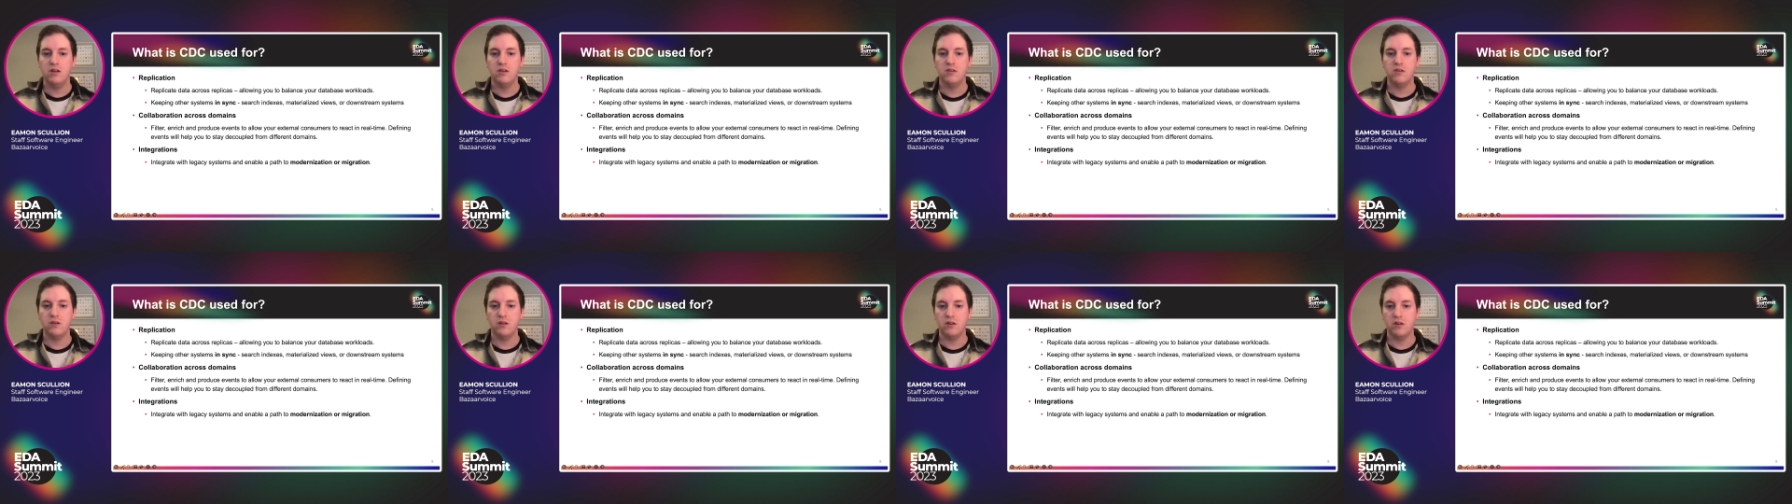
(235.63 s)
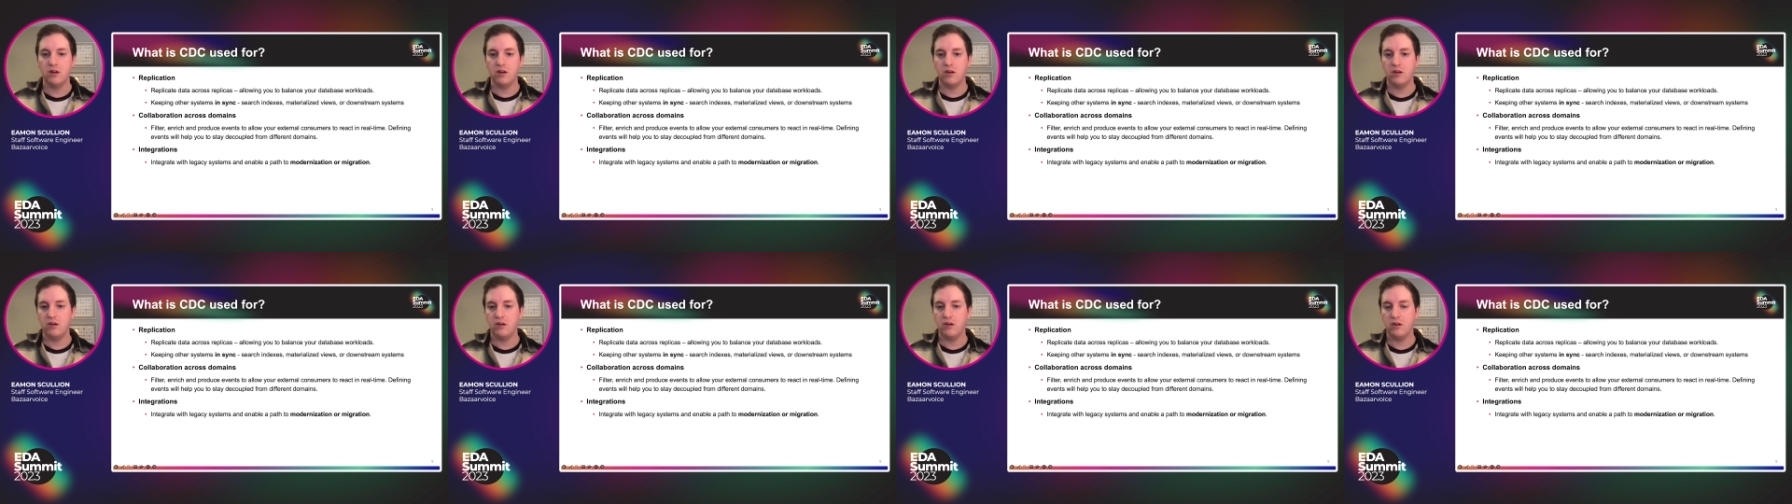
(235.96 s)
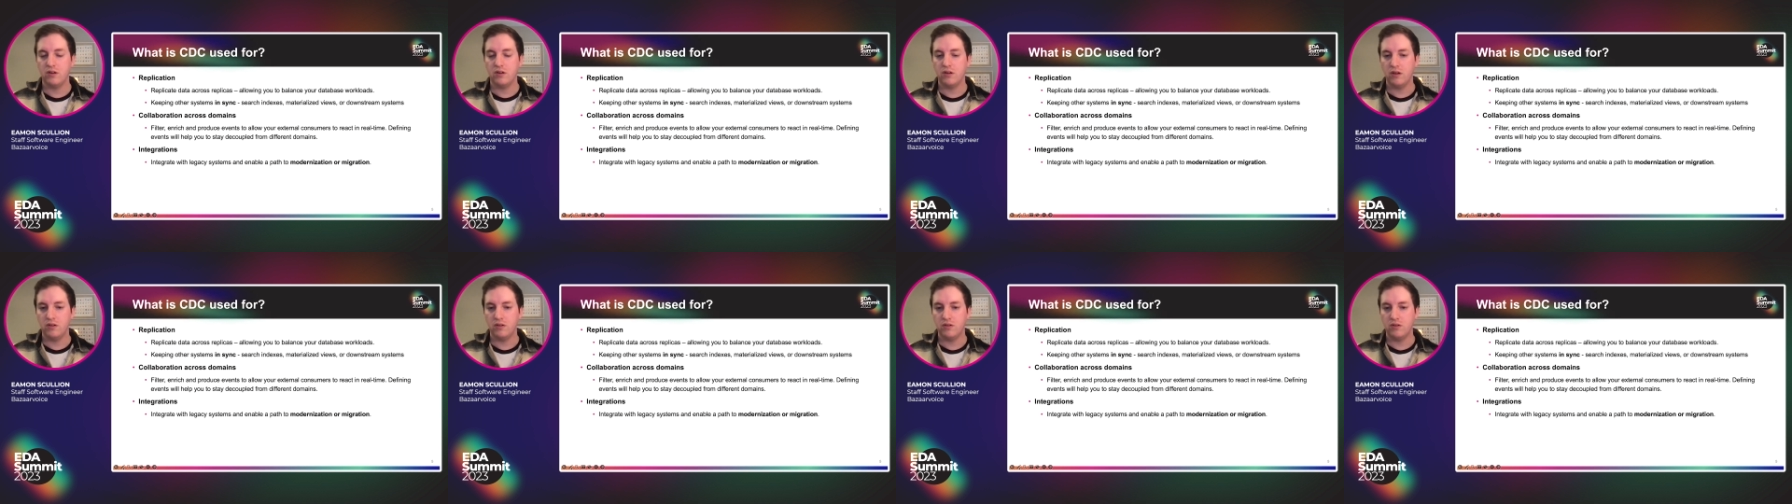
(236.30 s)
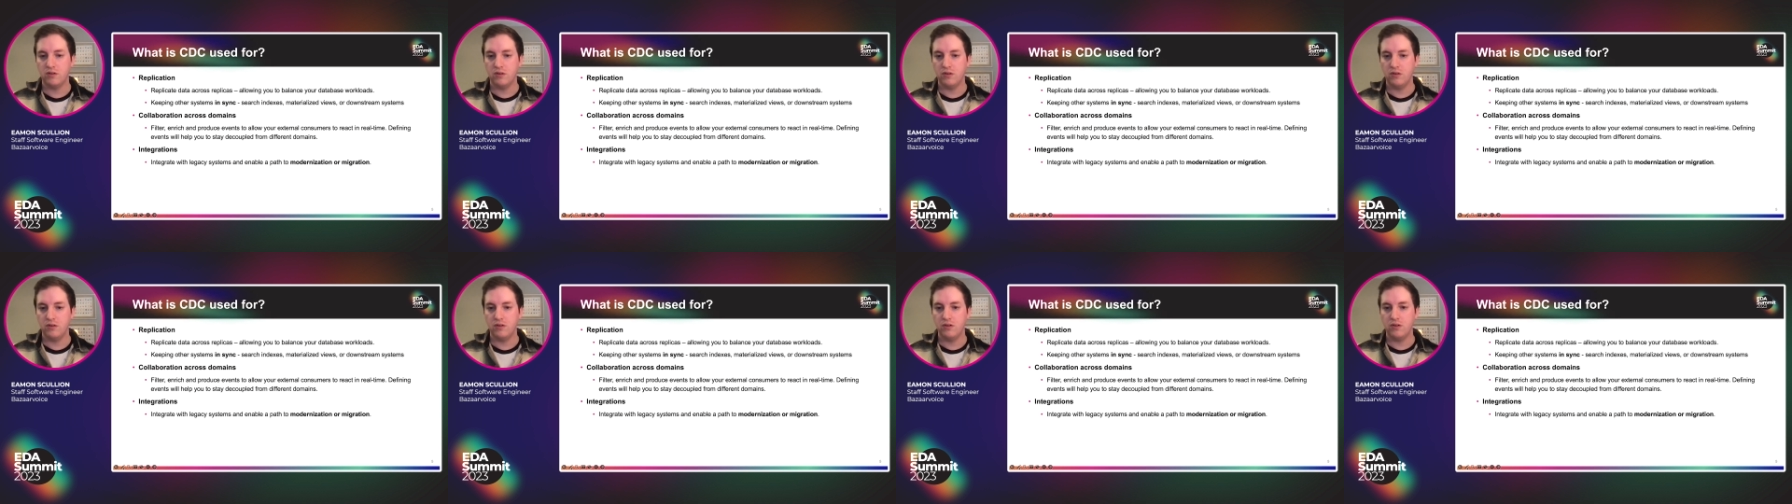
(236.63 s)
to allow your
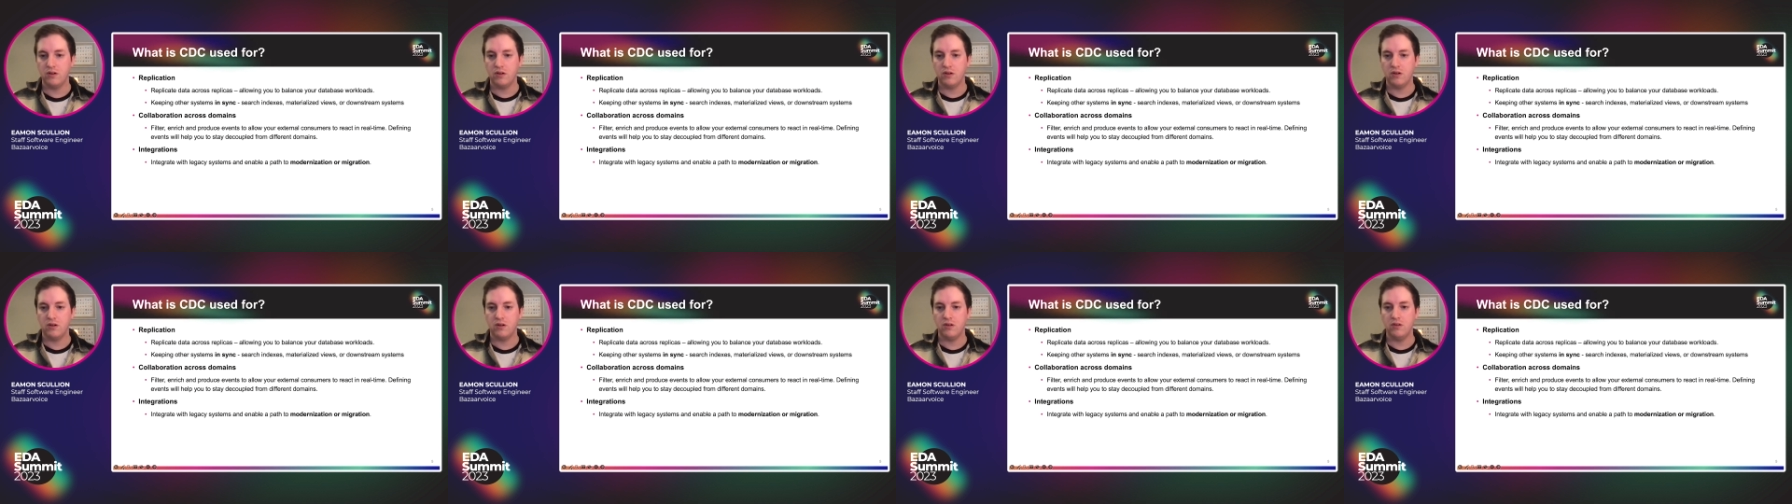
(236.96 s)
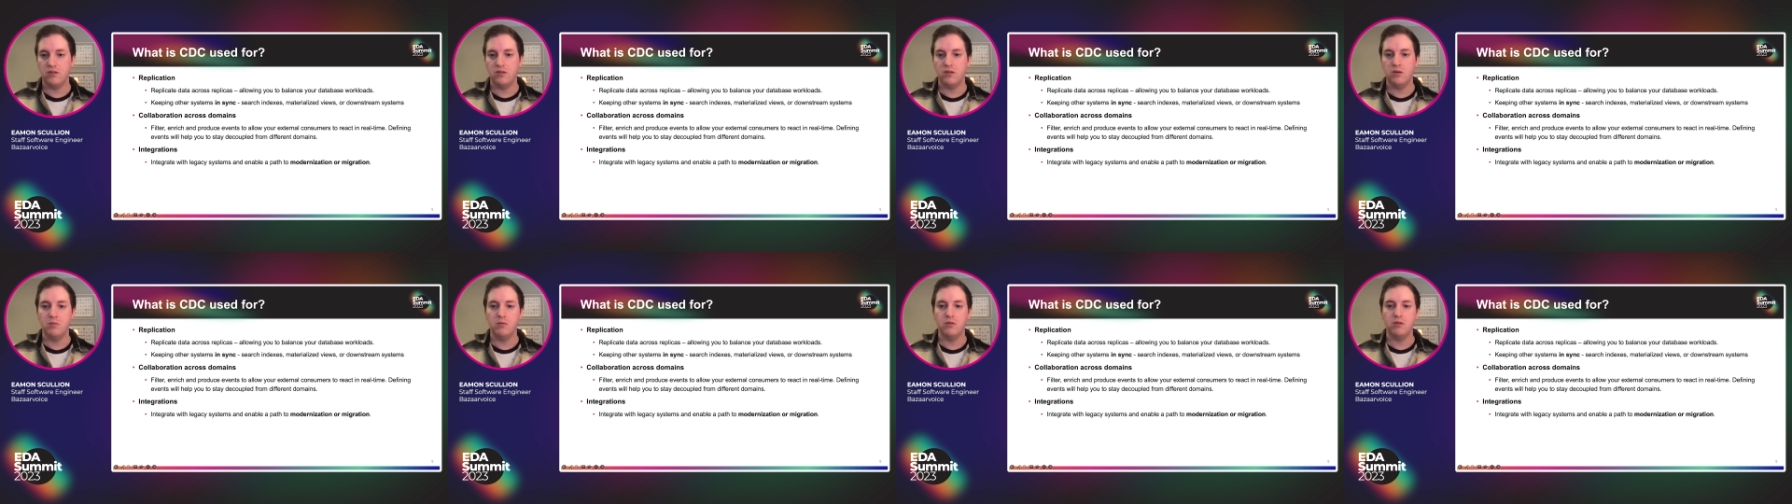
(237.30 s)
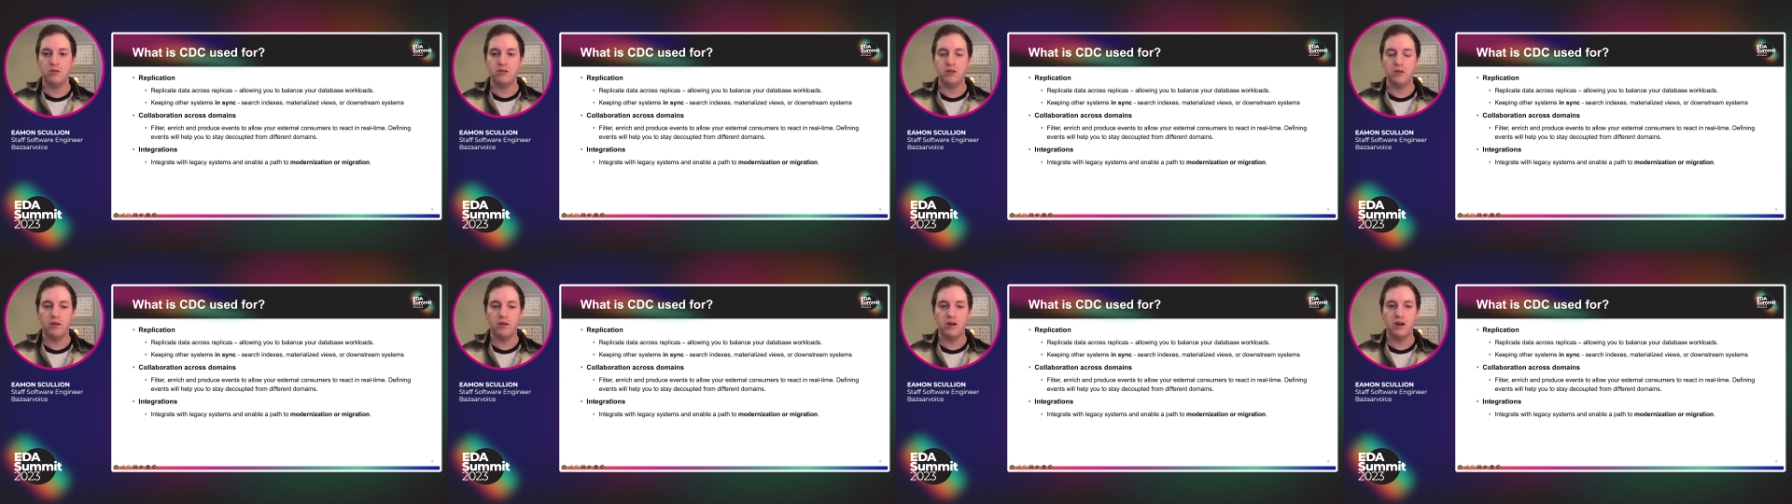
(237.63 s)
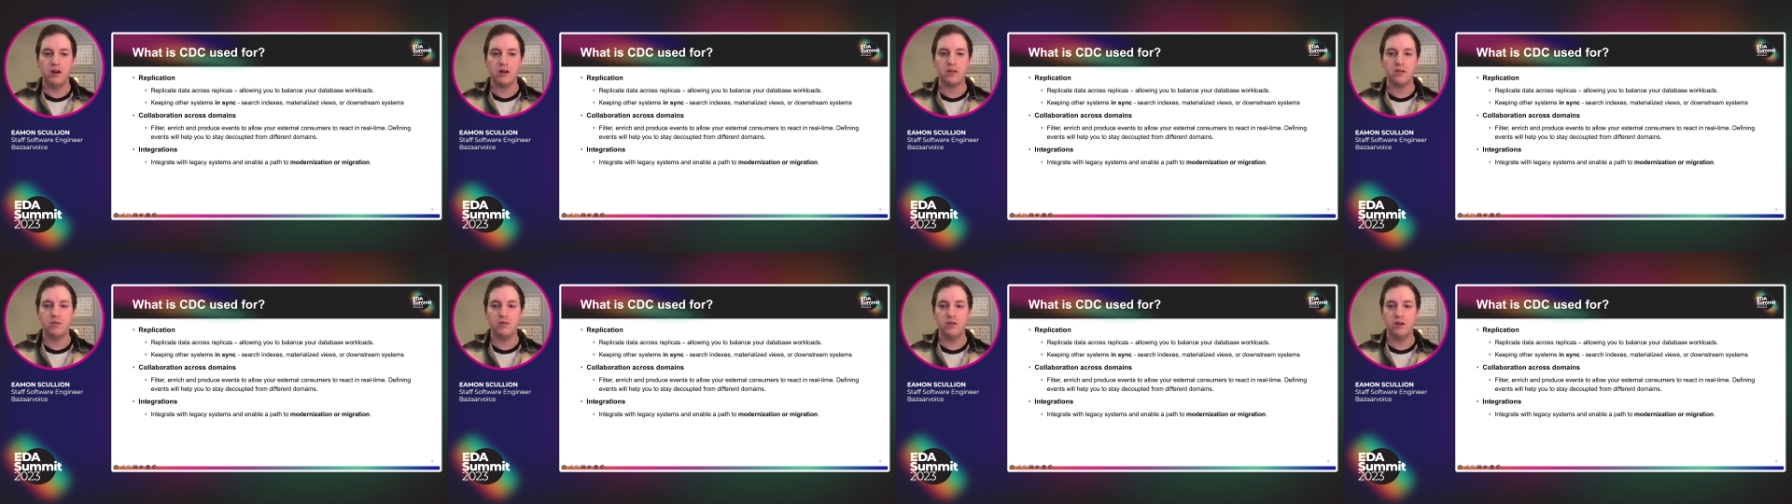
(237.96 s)
external consumers to
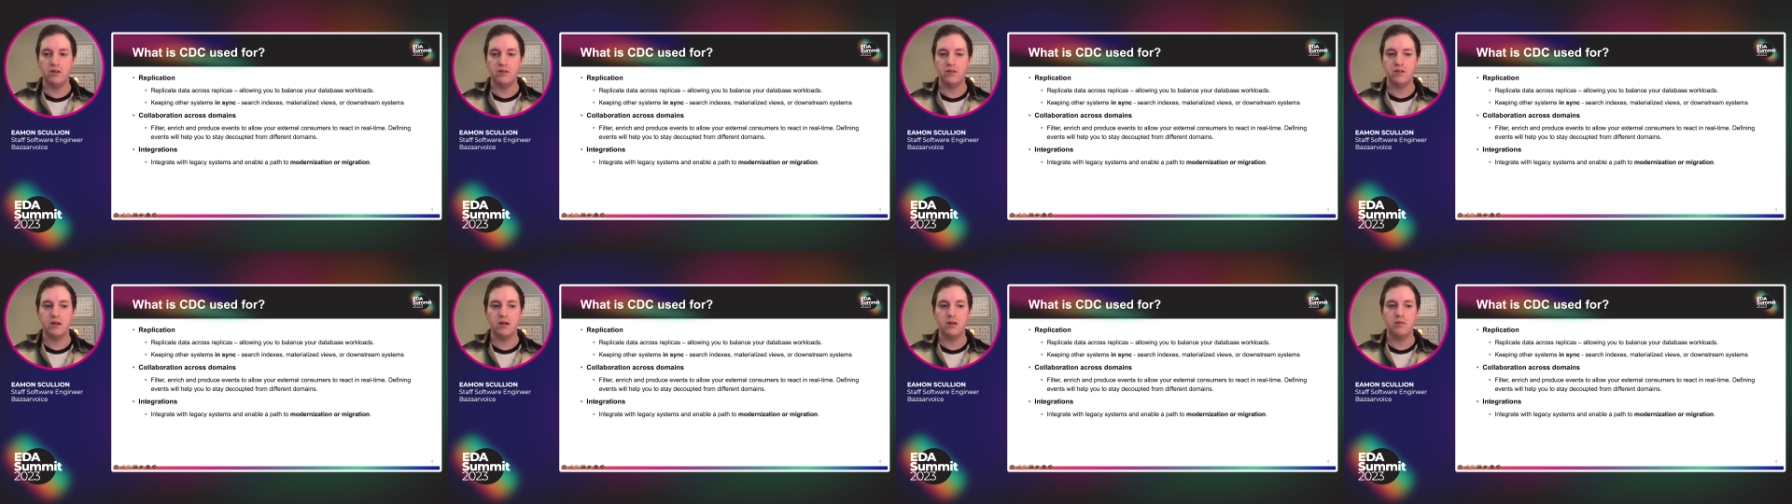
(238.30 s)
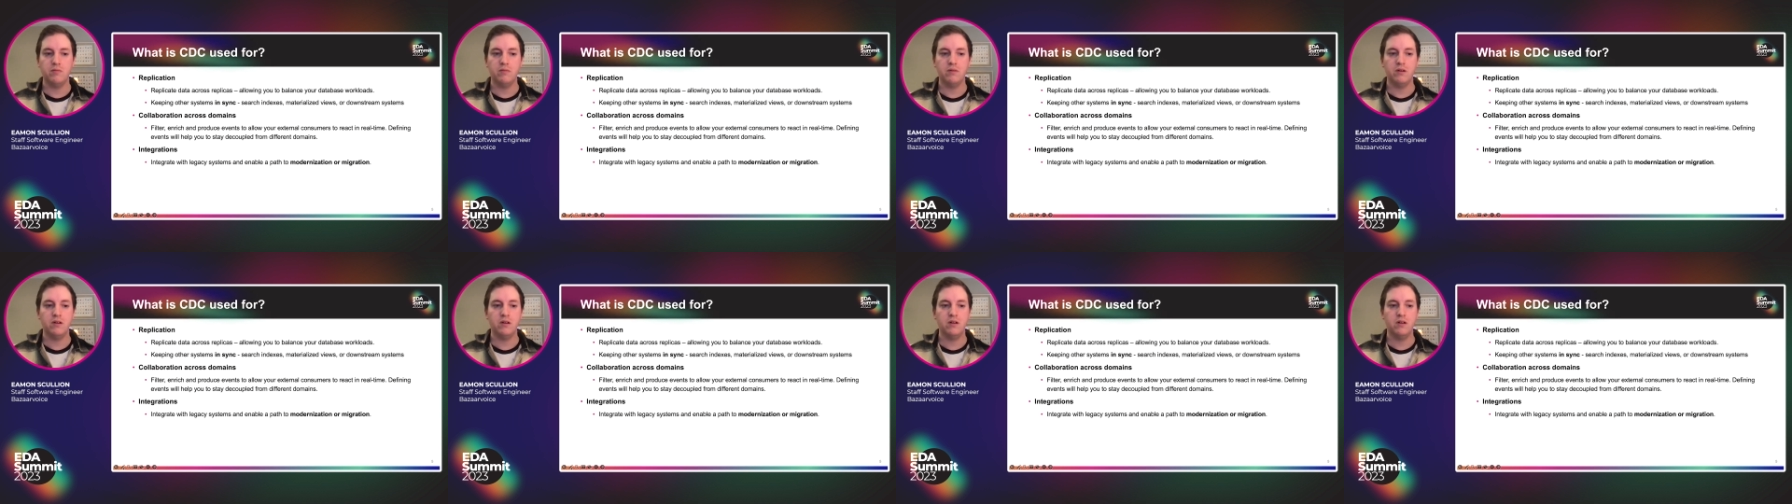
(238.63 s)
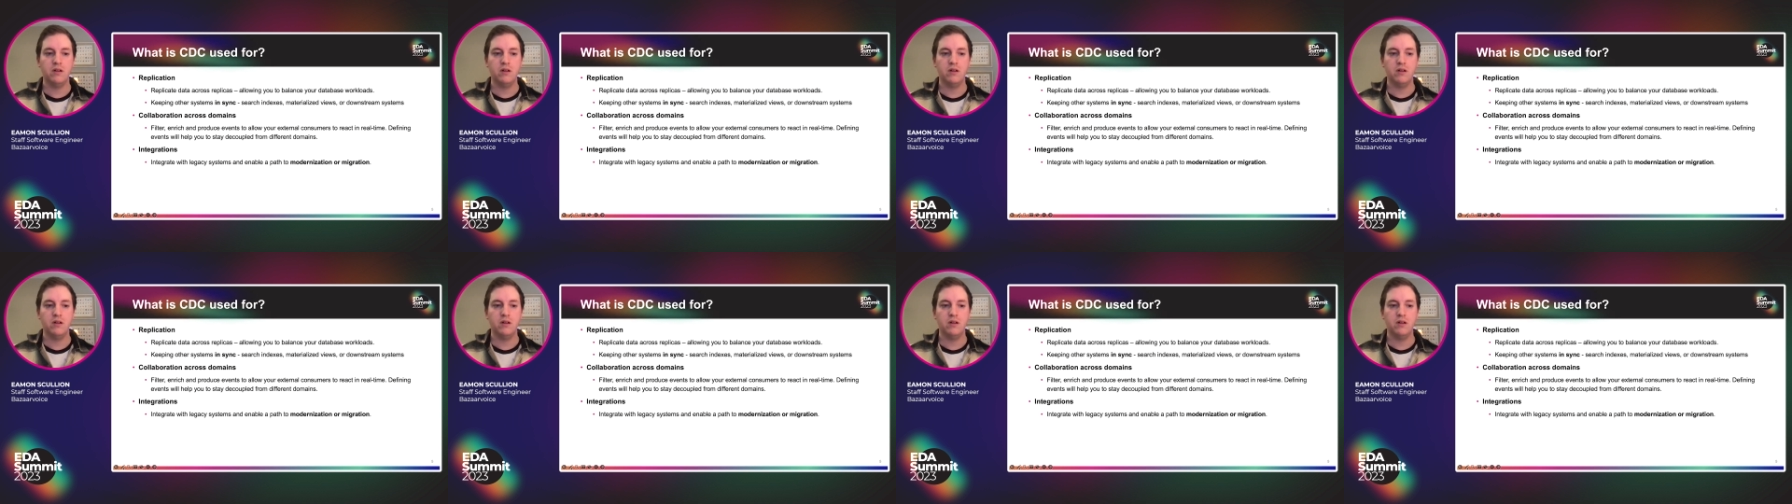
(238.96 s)
react in real time.